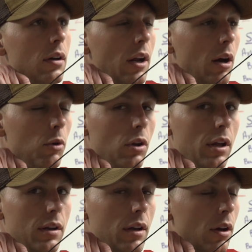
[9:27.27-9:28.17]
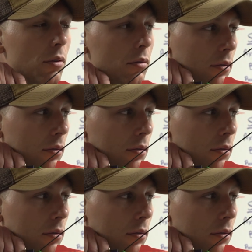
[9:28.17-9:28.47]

Now I'm gonna let it down.